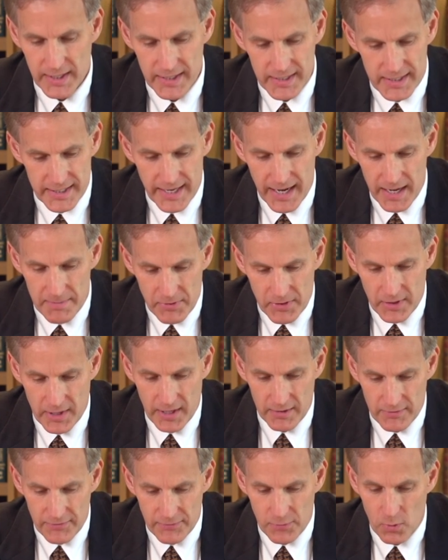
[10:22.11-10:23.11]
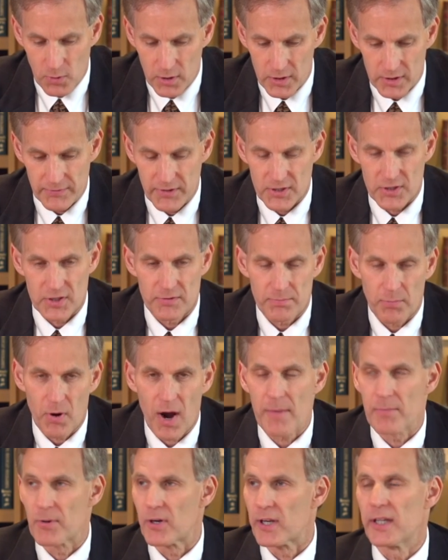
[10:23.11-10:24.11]
Same thing for division of
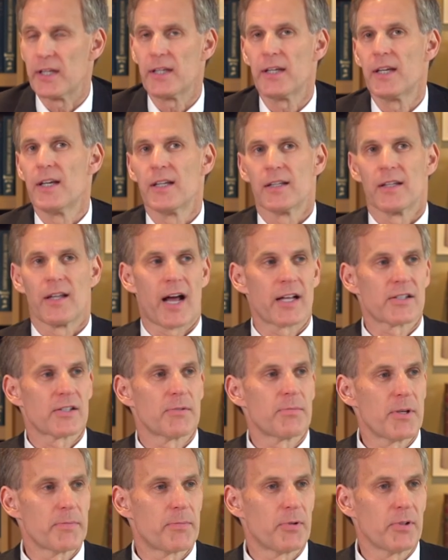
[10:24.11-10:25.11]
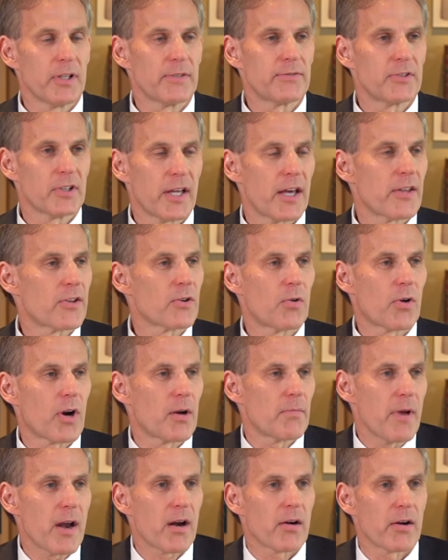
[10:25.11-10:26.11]
property. Lots of people live together who
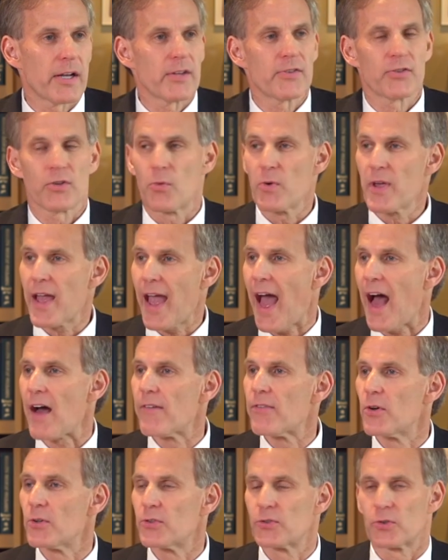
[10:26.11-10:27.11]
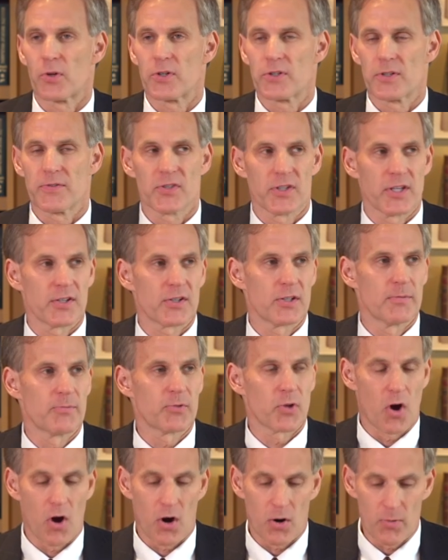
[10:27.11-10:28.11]
aren't married, so we have those sorts of
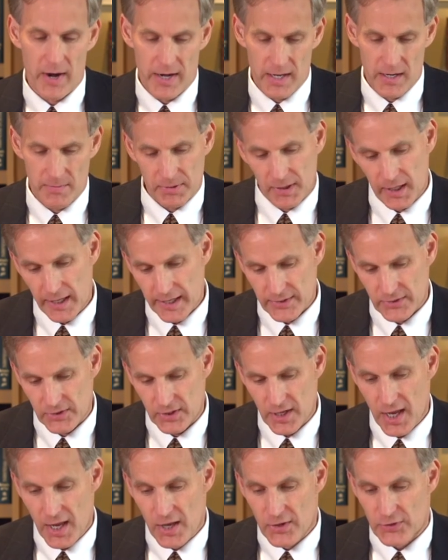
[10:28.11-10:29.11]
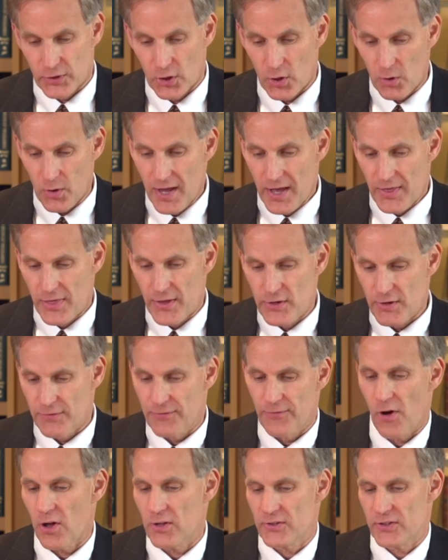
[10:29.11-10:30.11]
systems already in place. So the
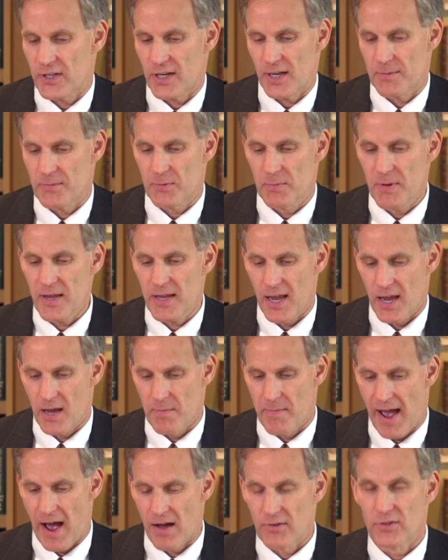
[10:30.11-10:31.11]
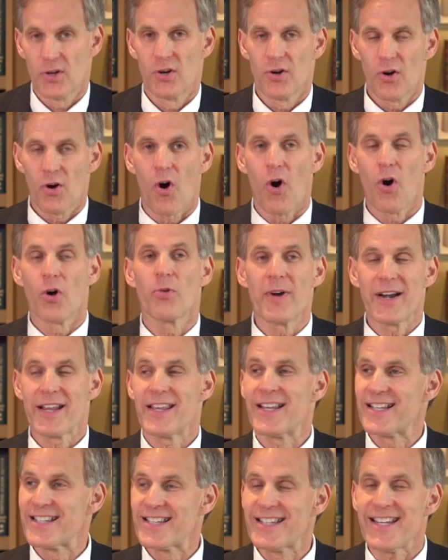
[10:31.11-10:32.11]
defaults that I'm speaking about
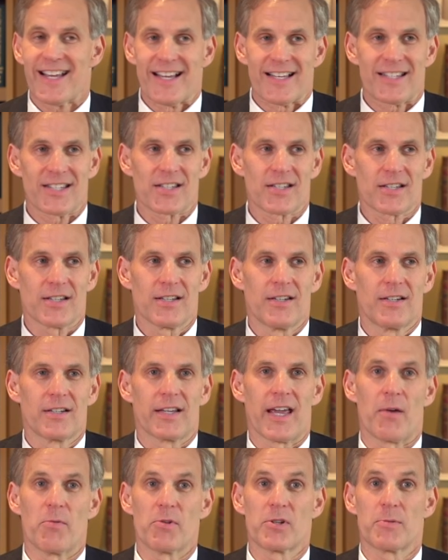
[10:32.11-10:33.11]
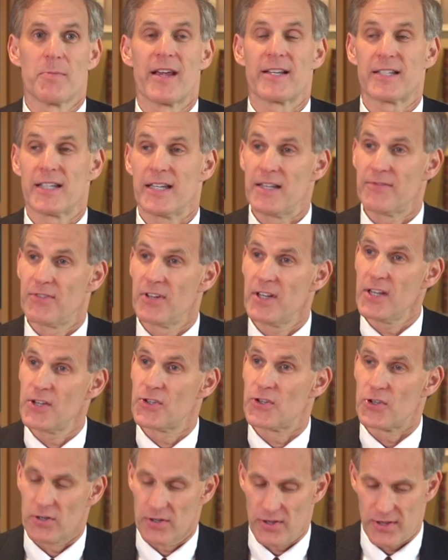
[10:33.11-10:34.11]
already exist, okay, which makes it even
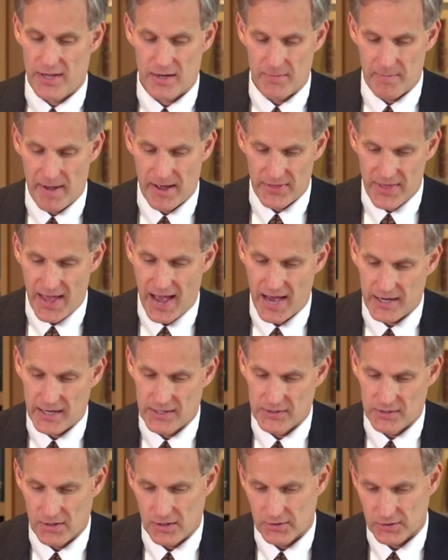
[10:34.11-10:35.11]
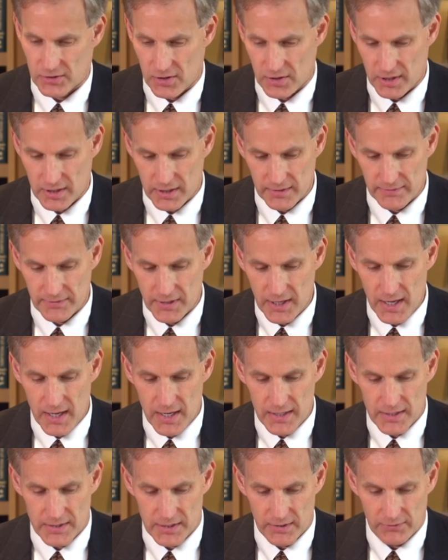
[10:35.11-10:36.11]
easier to think about that as an alternative
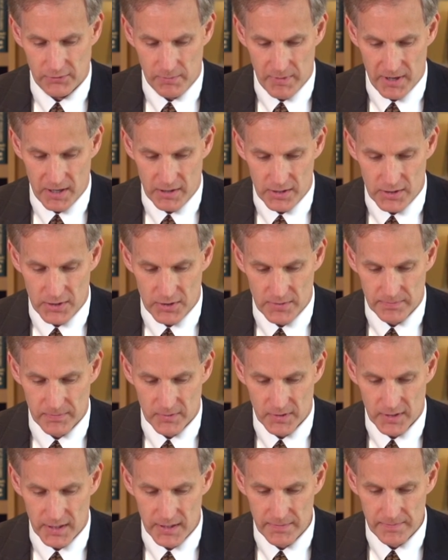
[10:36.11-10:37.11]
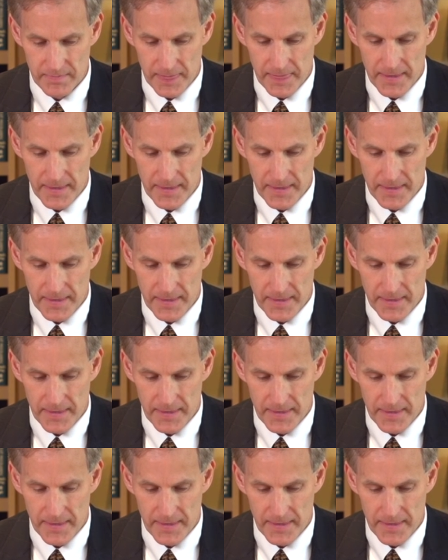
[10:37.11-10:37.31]
to civil marriage. Okay?